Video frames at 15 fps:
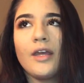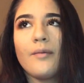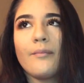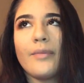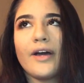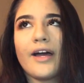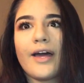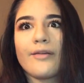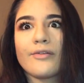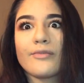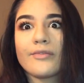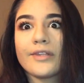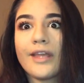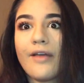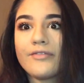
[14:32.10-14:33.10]
But I
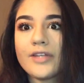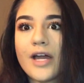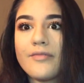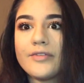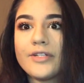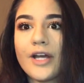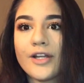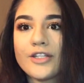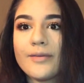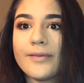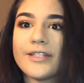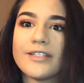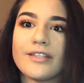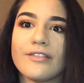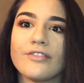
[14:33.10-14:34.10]
don't really have time to talk to you
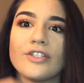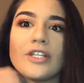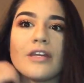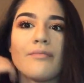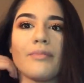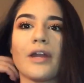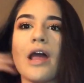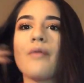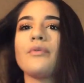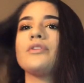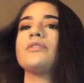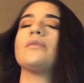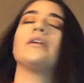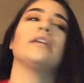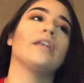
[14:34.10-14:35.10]
about this other shit. But I will
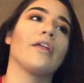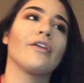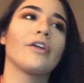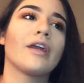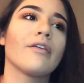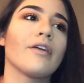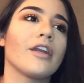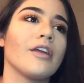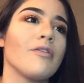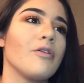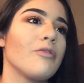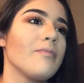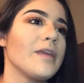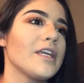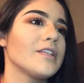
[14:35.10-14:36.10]
do another Get Ready
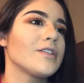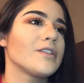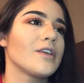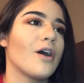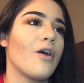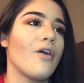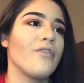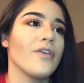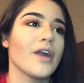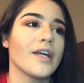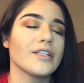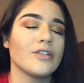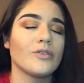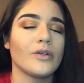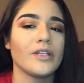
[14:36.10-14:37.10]
With Me. So if you
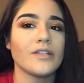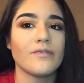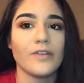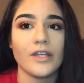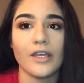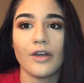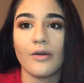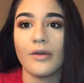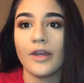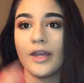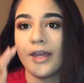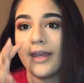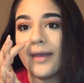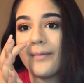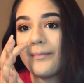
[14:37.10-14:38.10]
guys enjoyed this video,
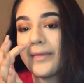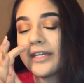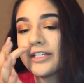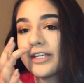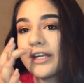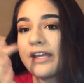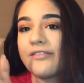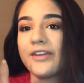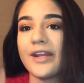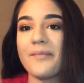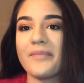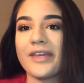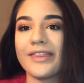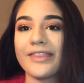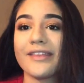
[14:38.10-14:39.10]
make sure to give it a
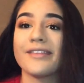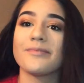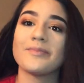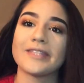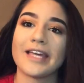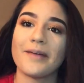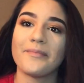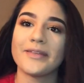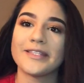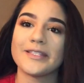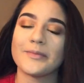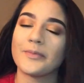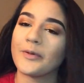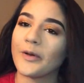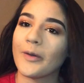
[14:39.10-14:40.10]
big thumbs up and
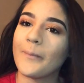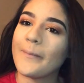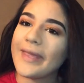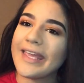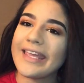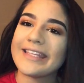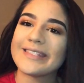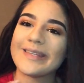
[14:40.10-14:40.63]
support me.